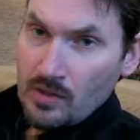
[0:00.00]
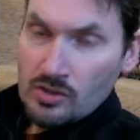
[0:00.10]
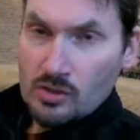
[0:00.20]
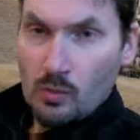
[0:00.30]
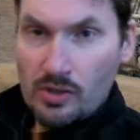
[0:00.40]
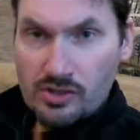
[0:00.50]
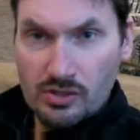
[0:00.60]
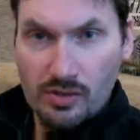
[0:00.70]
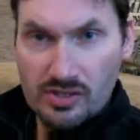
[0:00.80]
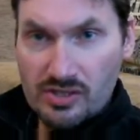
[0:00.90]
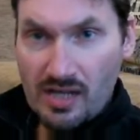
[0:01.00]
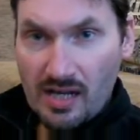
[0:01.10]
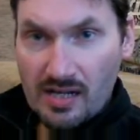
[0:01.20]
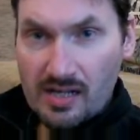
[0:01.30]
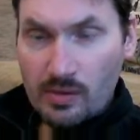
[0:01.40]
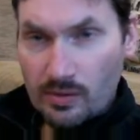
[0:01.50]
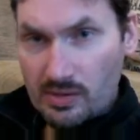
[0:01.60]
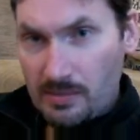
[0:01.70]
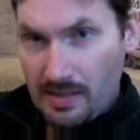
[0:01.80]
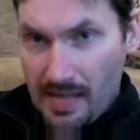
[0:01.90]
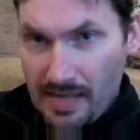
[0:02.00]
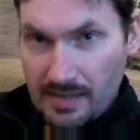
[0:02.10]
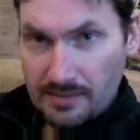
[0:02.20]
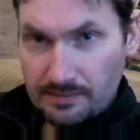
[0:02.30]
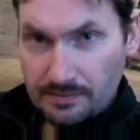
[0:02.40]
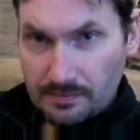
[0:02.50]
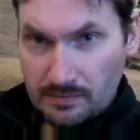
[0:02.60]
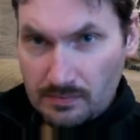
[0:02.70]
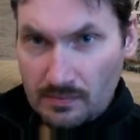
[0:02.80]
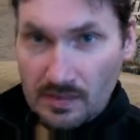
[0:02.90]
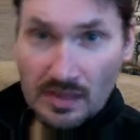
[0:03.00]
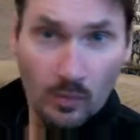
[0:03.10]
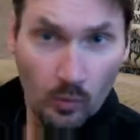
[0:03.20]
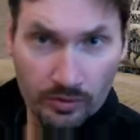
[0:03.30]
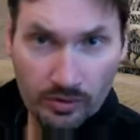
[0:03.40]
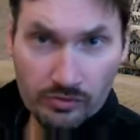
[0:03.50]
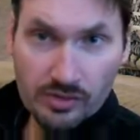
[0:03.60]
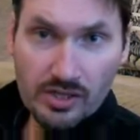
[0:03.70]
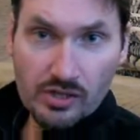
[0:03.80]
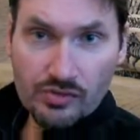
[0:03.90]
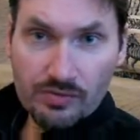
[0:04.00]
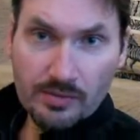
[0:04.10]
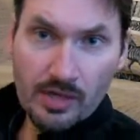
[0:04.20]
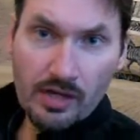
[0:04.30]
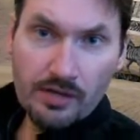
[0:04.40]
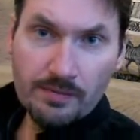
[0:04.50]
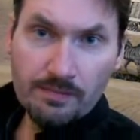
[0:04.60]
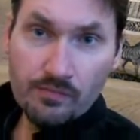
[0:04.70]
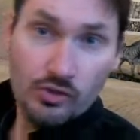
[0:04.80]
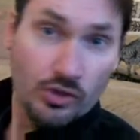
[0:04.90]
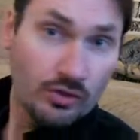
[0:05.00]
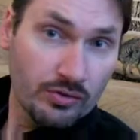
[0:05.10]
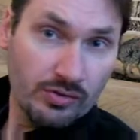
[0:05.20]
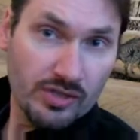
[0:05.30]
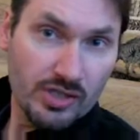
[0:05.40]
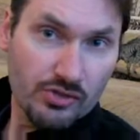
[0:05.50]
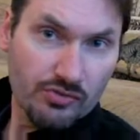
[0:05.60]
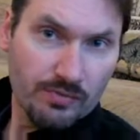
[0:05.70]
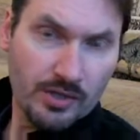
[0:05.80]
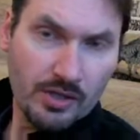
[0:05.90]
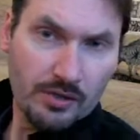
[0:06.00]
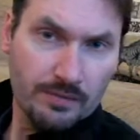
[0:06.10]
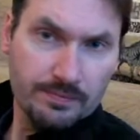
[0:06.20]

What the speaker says: So what's Christianity going to be like 100 years from now? 200 years from now?